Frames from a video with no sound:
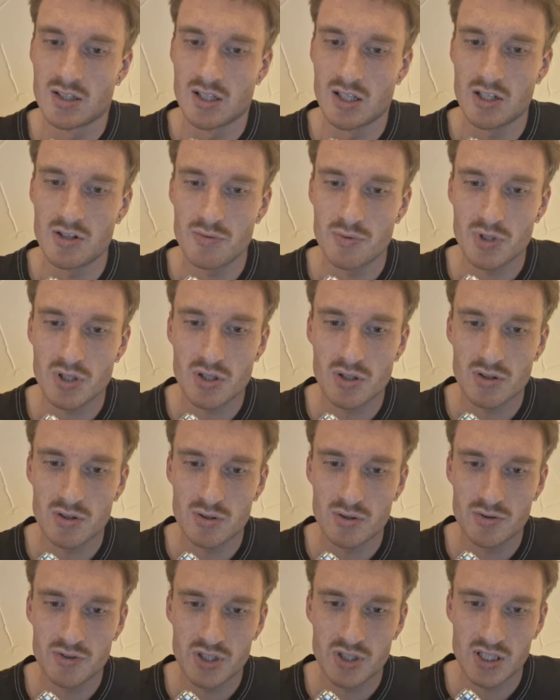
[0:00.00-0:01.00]
And we
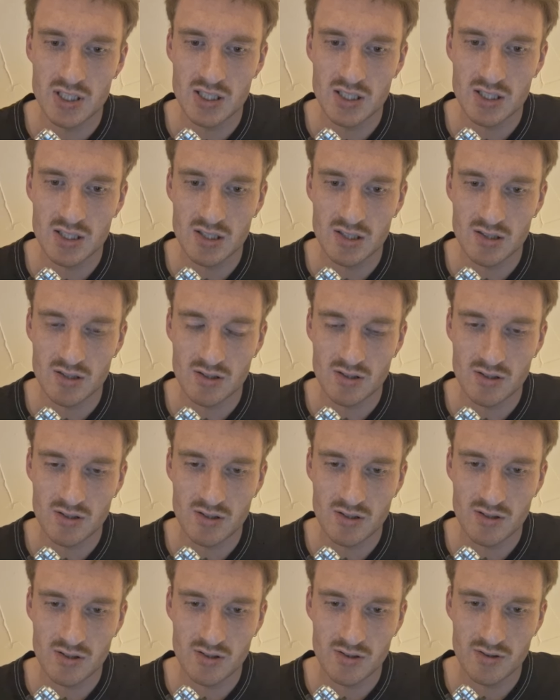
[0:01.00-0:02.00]
go this
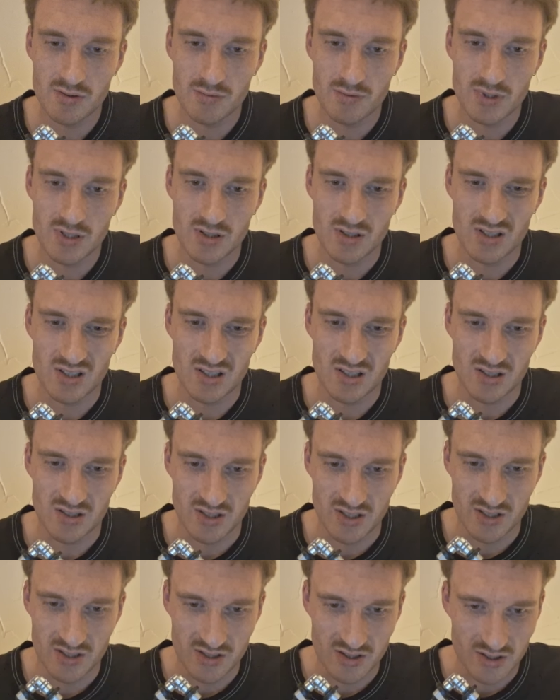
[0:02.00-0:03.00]
all the way. Oh,
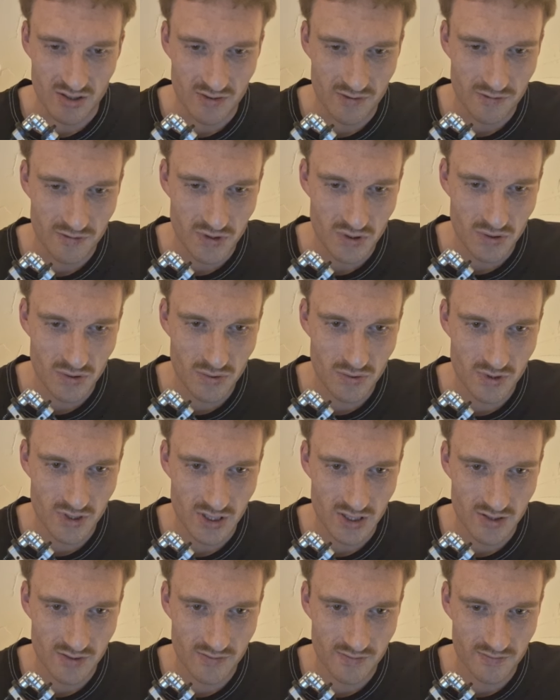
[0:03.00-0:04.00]
this is
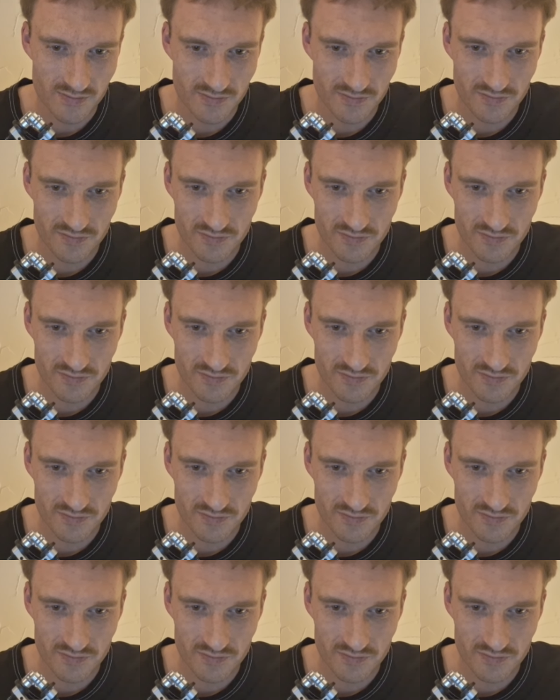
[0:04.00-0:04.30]
confusing.